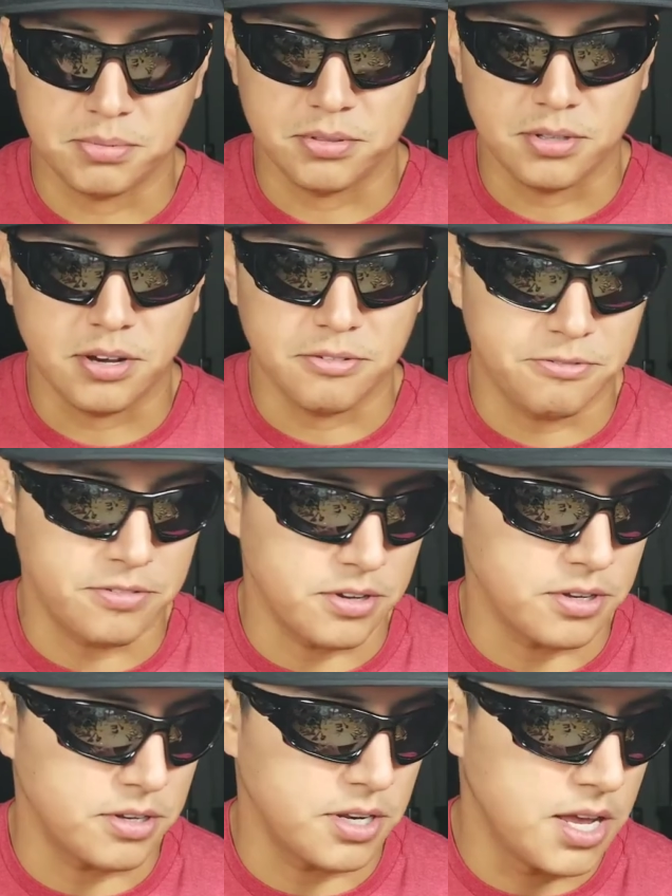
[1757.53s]
They're a lot of
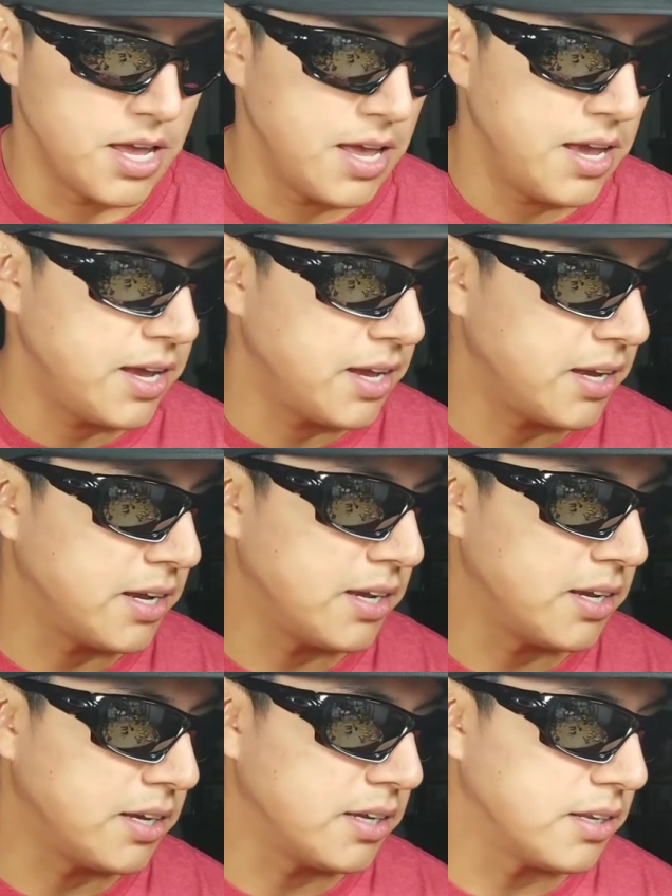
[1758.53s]
fun.
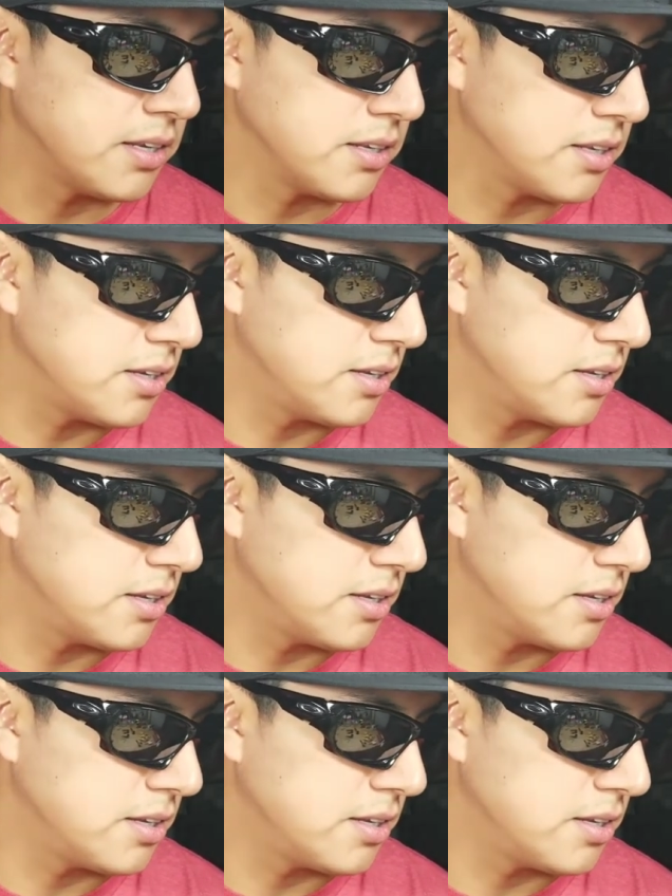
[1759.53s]
And